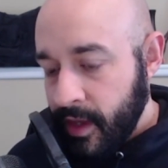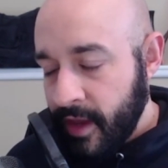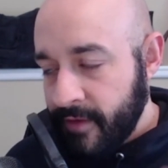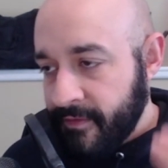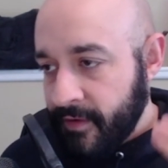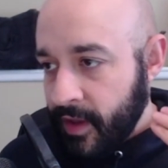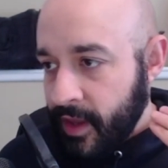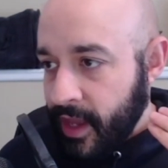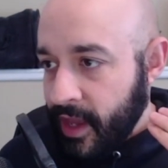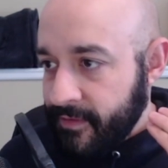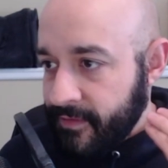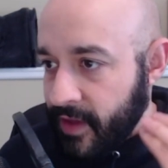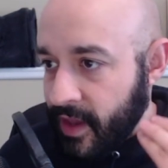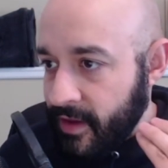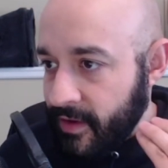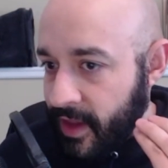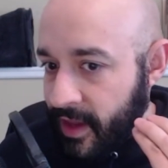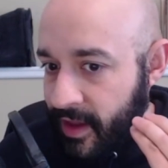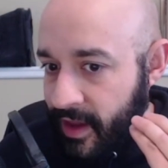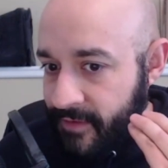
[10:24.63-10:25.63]
If, if,
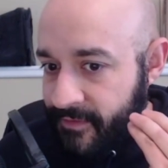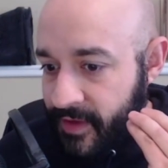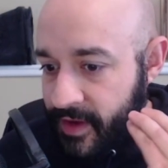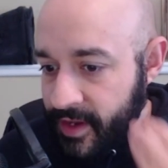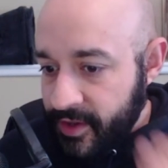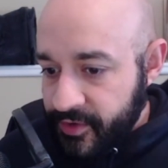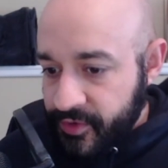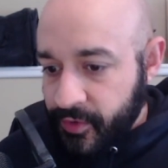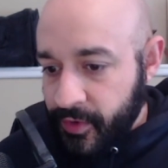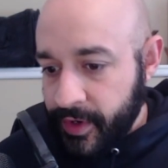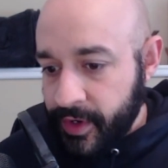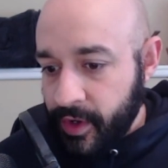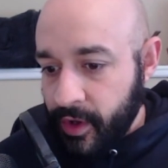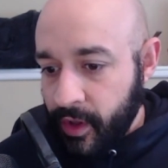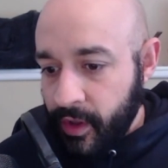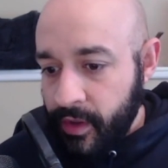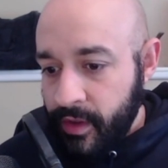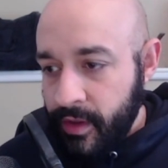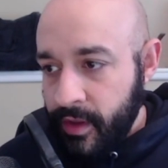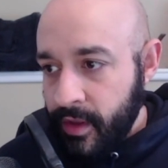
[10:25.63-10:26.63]
if in
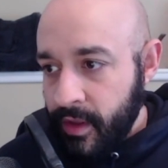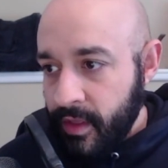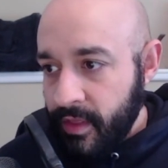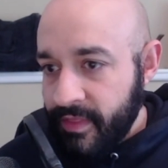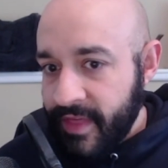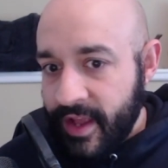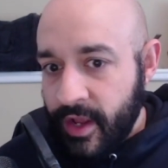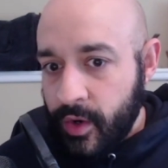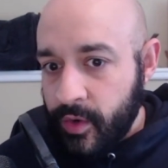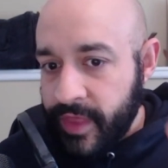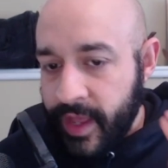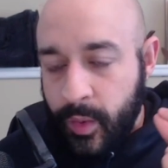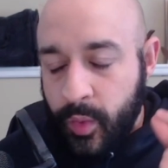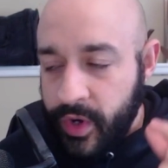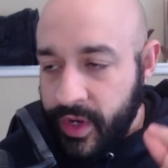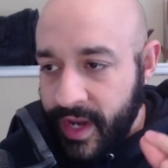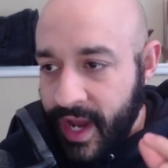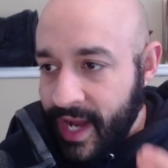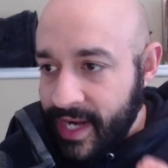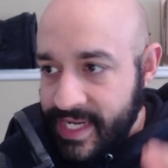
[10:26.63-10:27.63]
Israel, they, they
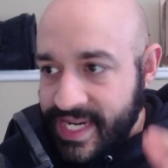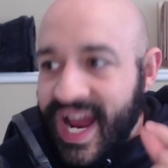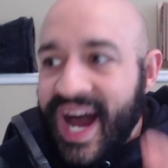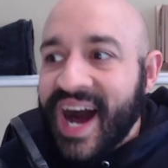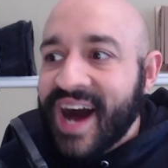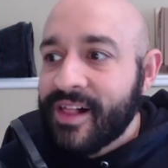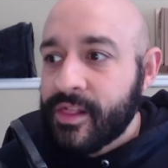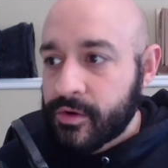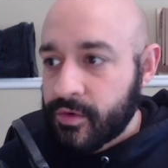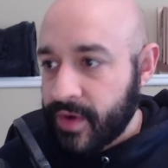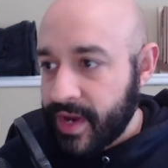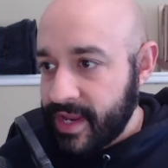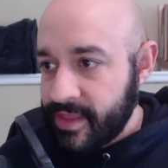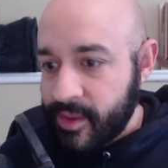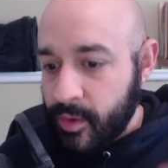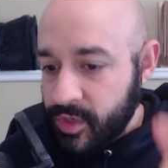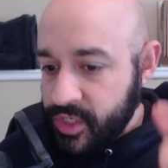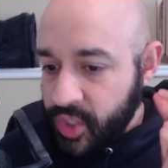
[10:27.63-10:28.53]
would not tolerate.